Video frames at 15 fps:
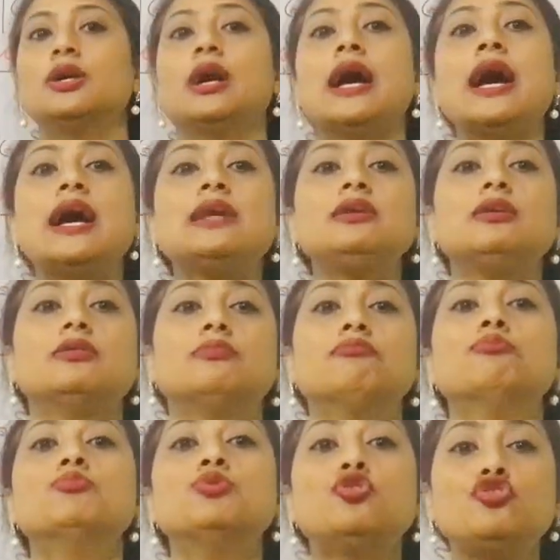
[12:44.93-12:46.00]

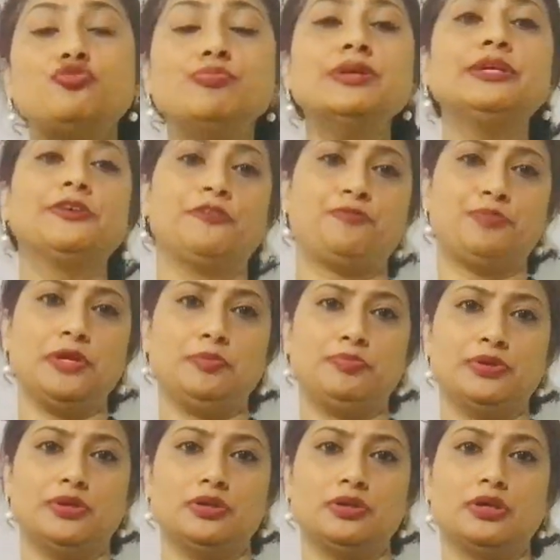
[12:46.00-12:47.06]
and movement of
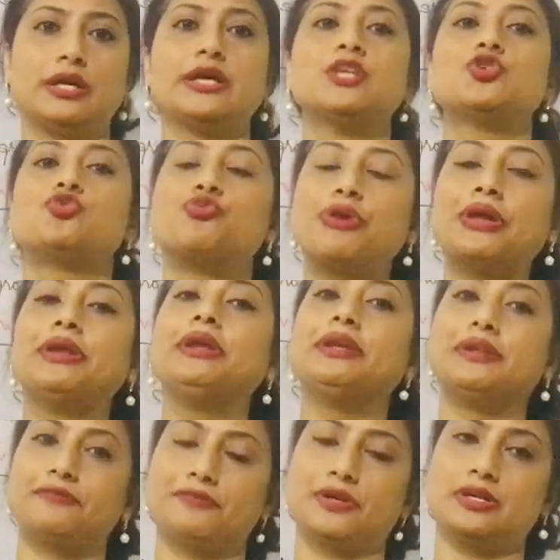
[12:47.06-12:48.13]
people is very
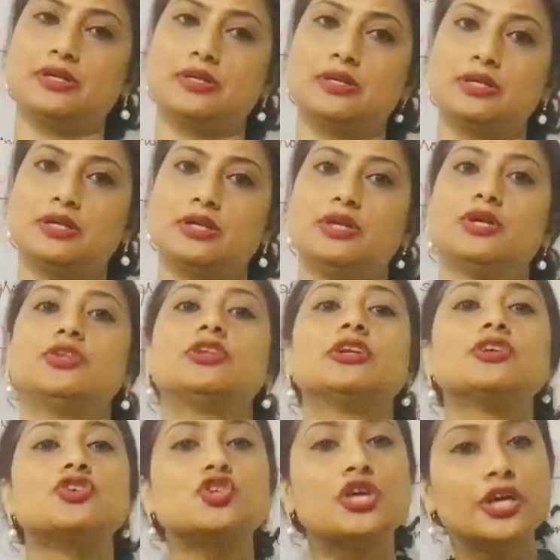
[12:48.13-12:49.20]
difficult. There
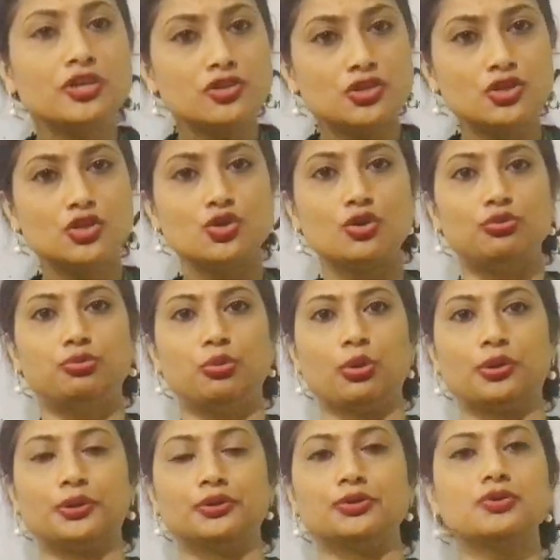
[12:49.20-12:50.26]
is scarcity of
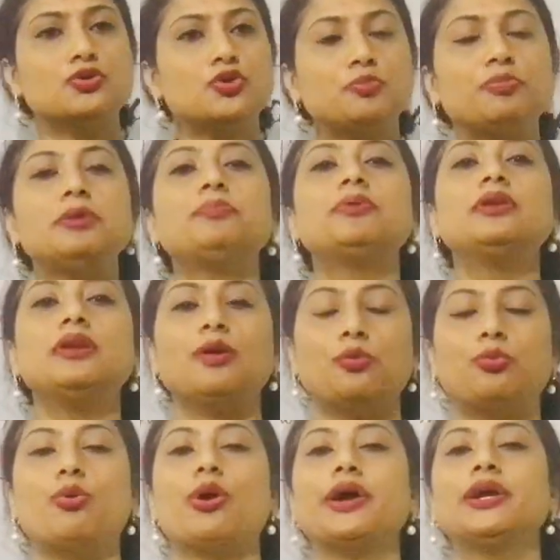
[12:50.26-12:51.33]
water, so people
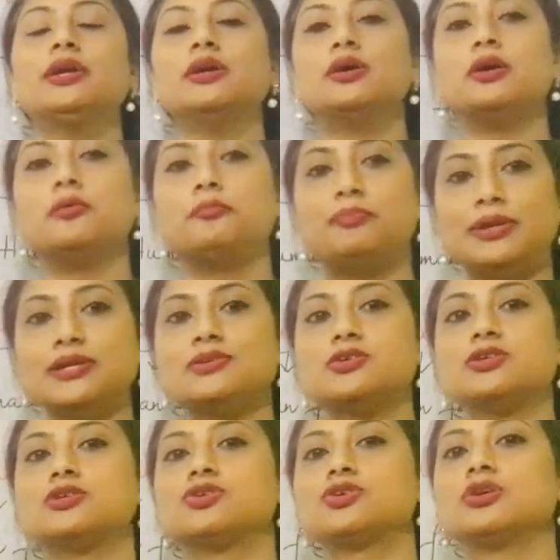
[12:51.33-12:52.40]
avoid
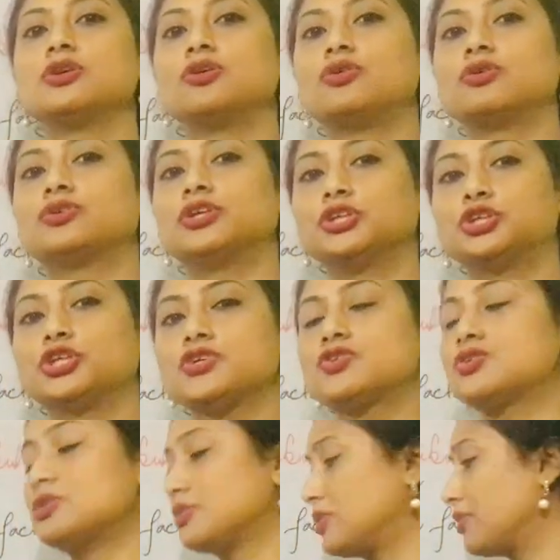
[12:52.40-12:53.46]
places such
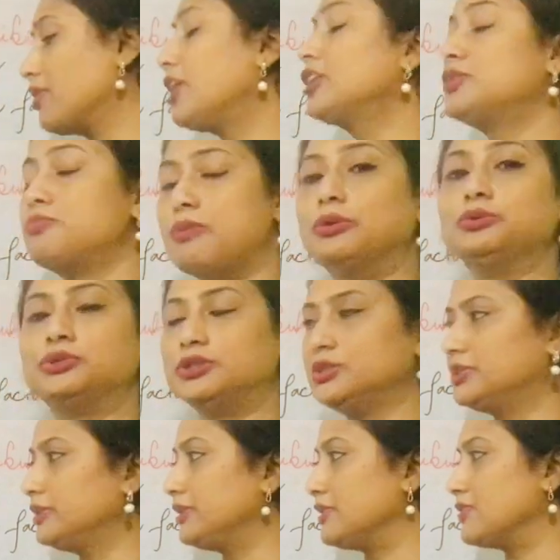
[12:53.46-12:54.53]
as the rugged mountain
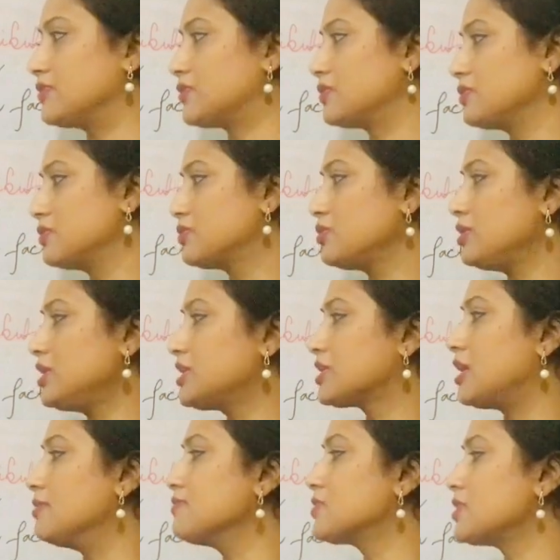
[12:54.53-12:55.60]
terrains. So it
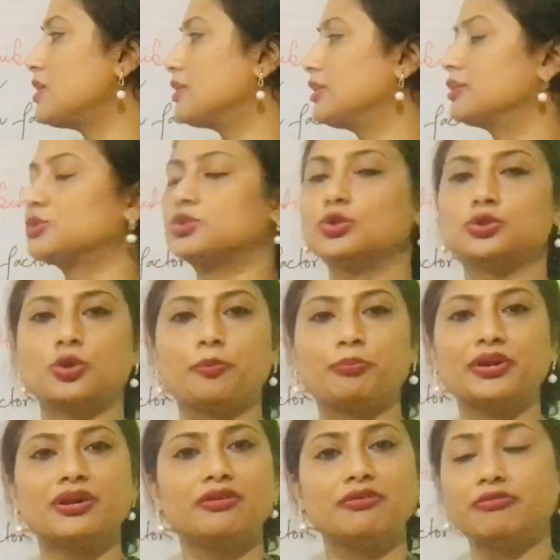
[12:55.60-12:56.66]
comes under the
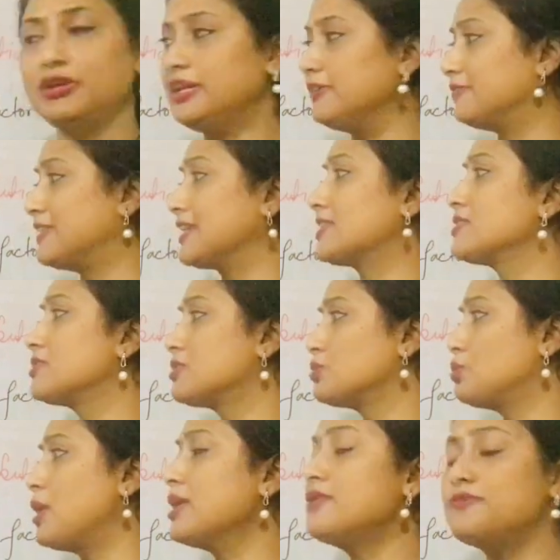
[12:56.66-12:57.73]
topic relief. That is the
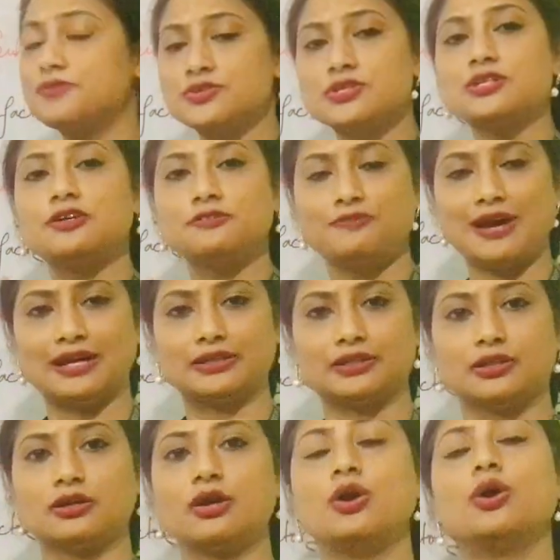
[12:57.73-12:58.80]
one physical
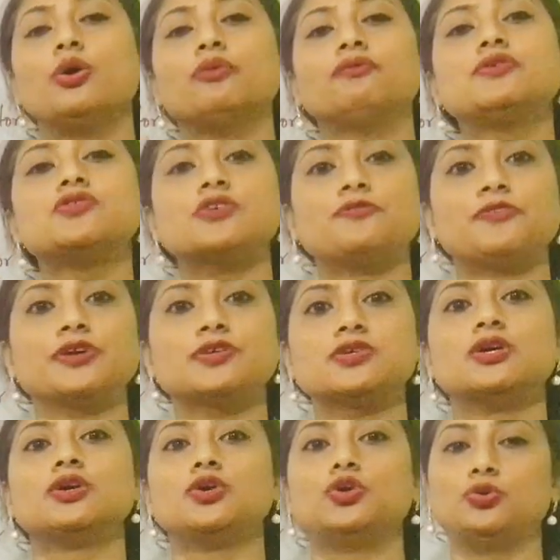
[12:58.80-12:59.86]
factor which affects
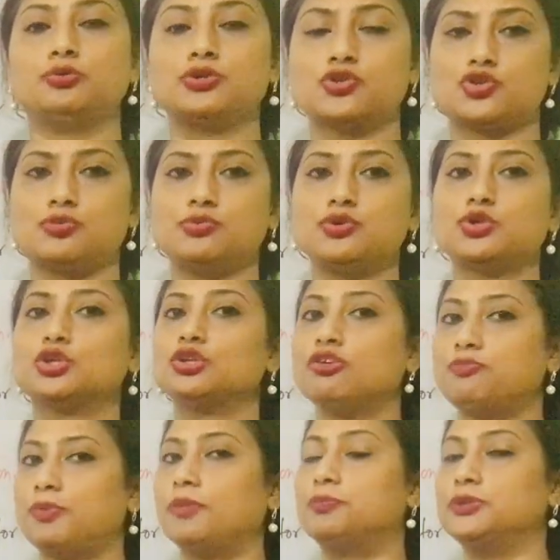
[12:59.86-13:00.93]
distribution
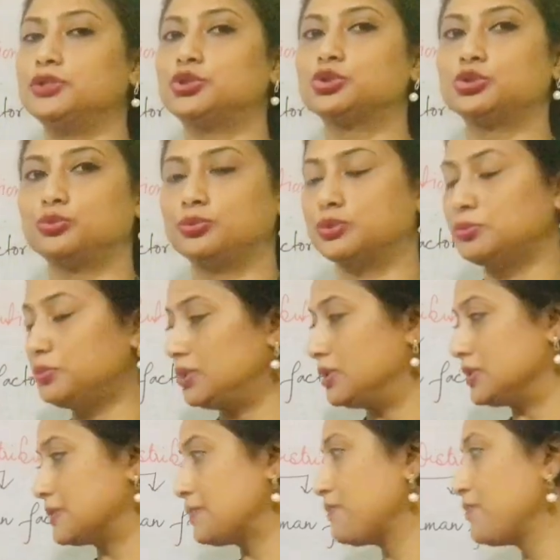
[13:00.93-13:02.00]
of population over the world.